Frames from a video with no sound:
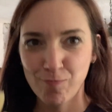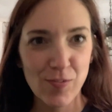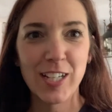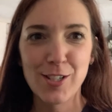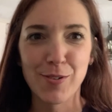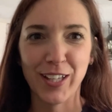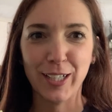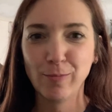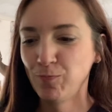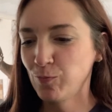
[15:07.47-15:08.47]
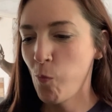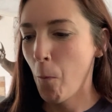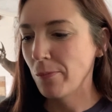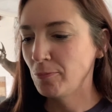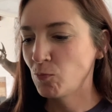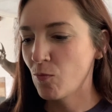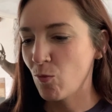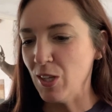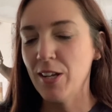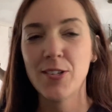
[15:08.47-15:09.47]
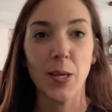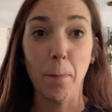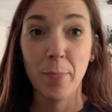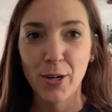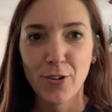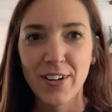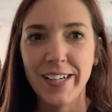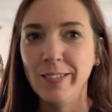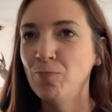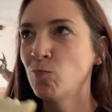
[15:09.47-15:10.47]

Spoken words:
It's really good. It's like buttery.